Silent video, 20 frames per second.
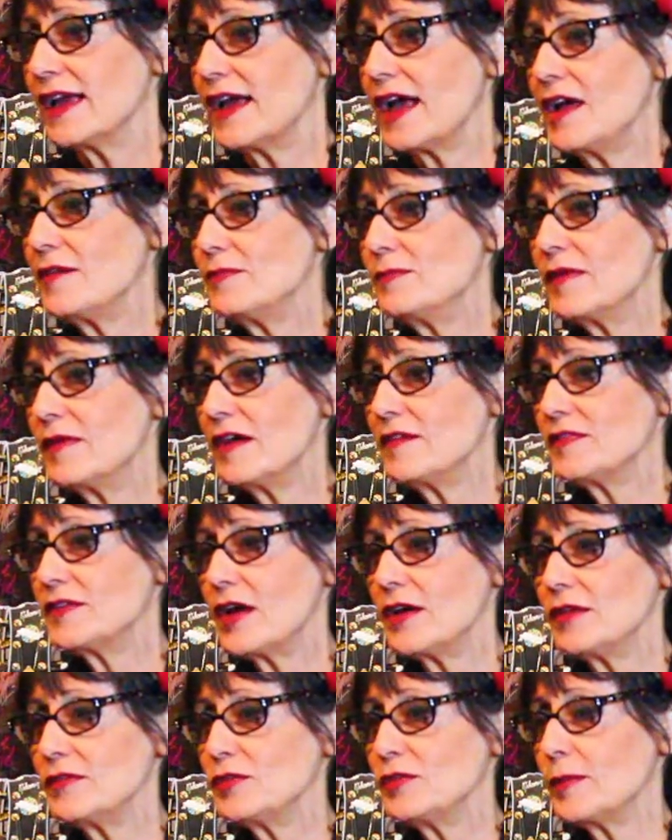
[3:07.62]
I've, I've
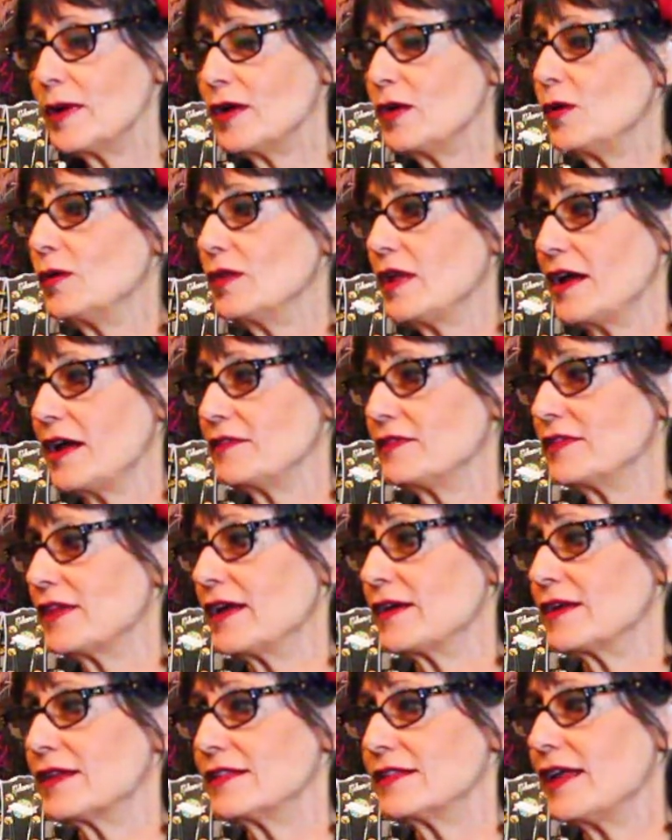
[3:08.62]
gotten through my whole life
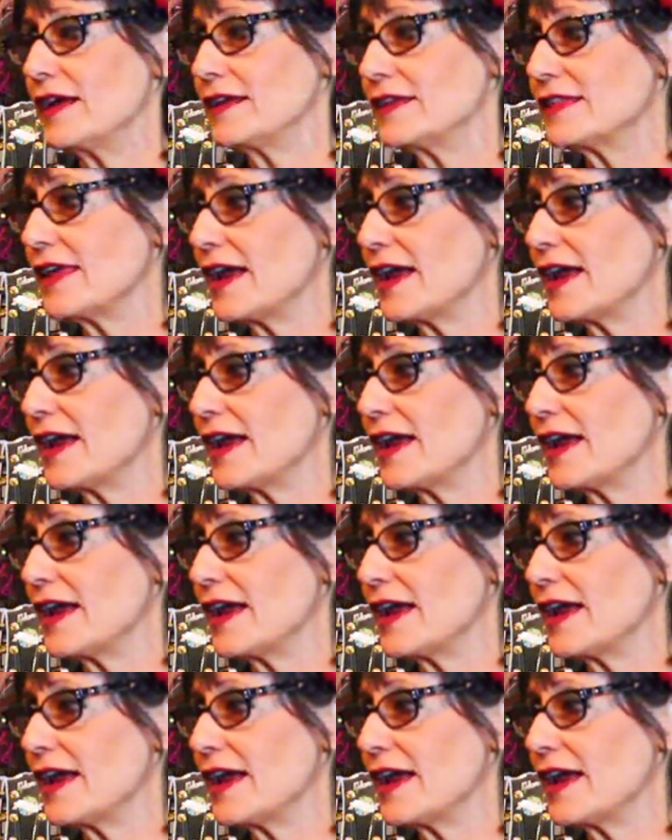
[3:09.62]
that, like